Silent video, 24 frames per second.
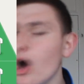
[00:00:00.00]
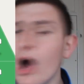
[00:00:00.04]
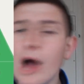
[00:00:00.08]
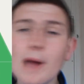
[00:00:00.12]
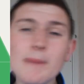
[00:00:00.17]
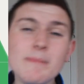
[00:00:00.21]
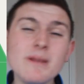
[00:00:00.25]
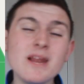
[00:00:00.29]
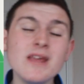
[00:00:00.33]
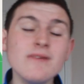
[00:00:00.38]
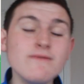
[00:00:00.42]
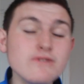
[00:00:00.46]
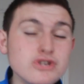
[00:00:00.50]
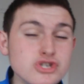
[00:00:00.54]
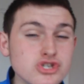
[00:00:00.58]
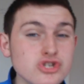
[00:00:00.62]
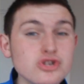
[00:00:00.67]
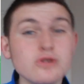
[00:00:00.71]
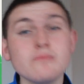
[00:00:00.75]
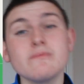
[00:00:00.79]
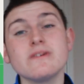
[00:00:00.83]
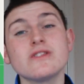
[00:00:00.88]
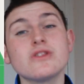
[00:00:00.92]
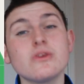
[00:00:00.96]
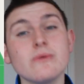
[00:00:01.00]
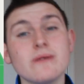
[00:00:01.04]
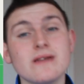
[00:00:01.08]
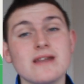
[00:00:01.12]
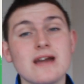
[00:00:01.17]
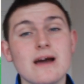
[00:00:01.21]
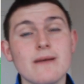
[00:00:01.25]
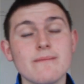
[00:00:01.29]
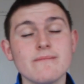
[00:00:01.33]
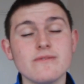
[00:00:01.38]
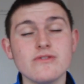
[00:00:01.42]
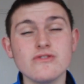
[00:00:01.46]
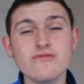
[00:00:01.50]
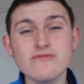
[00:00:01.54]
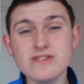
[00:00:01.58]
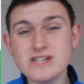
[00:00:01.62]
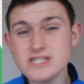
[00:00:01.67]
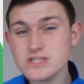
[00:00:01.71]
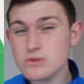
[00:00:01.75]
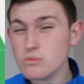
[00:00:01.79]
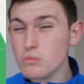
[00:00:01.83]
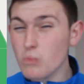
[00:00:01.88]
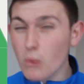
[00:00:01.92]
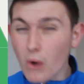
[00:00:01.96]
I believe you shouldn't be doing that. The
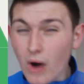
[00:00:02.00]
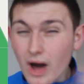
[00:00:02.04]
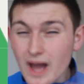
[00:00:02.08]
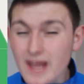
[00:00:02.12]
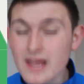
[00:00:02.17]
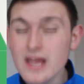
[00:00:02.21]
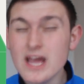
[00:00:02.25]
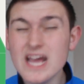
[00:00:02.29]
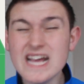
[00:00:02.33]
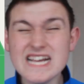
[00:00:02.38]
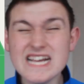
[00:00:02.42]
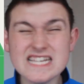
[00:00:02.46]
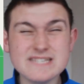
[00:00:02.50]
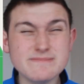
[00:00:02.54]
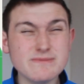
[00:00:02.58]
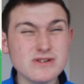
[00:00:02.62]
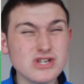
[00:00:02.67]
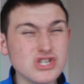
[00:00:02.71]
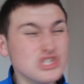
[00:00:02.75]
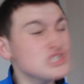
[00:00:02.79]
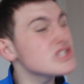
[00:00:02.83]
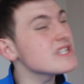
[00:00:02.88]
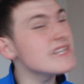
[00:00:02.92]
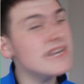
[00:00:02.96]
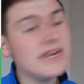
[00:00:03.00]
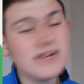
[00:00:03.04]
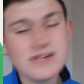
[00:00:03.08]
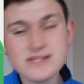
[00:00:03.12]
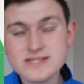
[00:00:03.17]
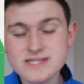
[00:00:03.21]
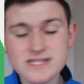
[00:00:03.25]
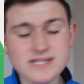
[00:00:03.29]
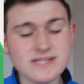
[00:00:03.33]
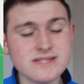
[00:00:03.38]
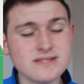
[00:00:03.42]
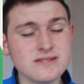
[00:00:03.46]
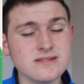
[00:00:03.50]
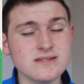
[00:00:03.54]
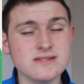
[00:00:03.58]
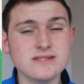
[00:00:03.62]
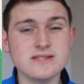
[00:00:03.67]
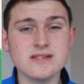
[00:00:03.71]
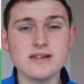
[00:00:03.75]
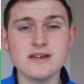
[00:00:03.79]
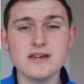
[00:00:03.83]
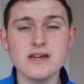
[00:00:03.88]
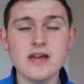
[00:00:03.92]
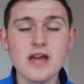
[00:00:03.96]
reason why is because you need
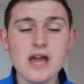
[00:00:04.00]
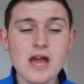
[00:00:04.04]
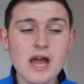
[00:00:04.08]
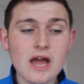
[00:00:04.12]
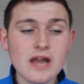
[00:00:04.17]
consistency.